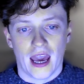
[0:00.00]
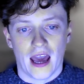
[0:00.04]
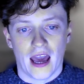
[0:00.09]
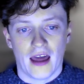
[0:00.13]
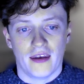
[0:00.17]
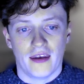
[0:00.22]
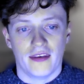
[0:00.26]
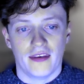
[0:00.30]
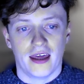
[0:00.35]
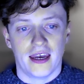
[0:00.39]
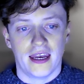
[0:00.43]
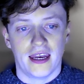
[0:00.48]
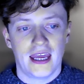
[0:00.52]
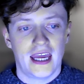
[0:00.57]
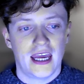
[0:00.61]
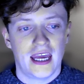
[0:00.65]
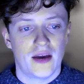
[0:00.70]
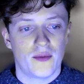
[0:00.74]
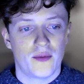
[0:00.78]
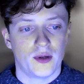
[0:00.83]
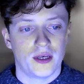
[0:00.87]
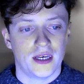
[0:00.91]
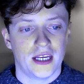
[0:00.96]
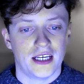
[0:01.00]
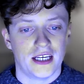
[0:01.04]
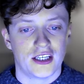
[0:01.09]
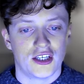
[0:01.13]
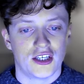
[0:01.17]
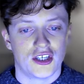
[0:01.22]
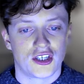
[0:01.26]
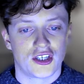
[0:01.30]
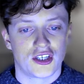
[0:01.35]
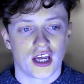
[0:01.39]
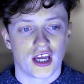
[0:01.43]
And then here we need
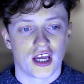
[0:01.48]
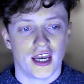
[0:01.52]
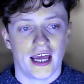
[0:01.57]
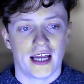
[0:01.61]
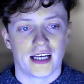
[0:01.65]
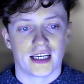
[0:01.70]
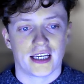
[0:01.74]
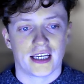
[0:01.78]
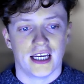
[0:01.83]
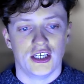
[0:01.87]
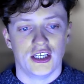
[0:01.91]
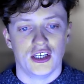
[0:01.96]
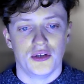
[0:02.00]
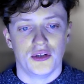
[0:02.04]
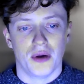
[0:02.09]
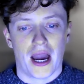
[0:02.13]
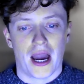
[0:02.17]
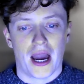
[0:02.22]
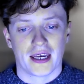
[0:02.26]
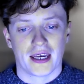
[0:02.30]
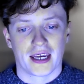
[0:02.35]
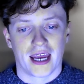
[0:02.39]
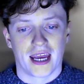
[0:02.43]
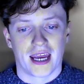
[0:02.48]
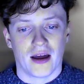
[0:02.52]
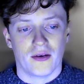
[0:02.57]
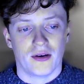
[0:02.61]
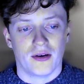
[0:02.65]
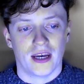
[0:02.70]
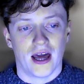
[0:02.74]
to just connect a new ad account.